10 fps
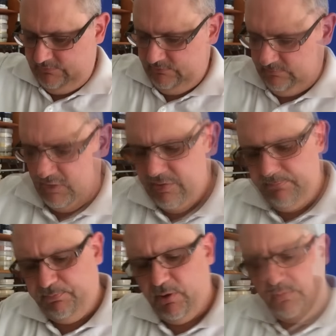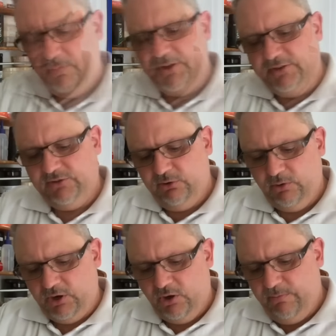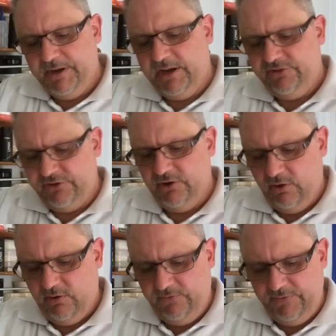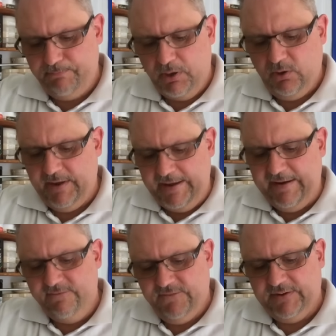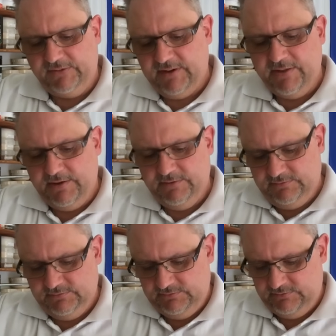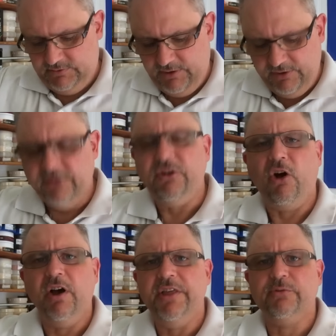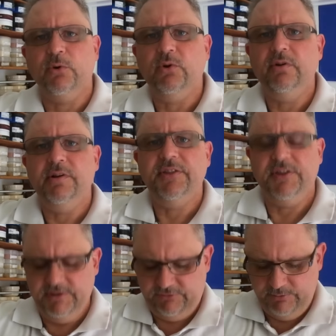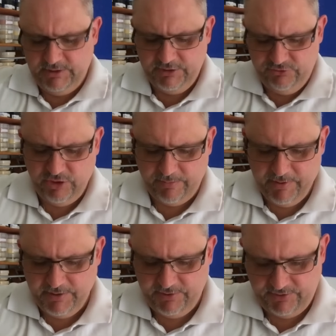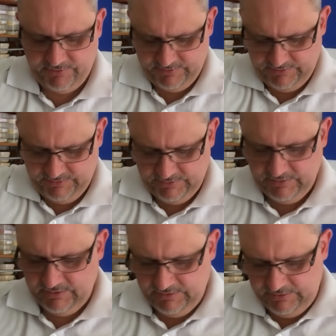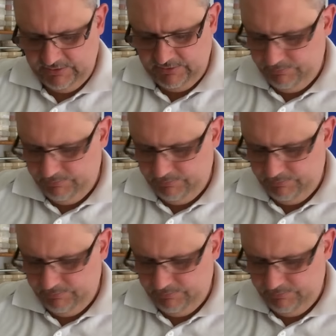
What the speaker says: I probably do a combination of bowl and face lather. I don't think it's either or, I think it's really a job of both.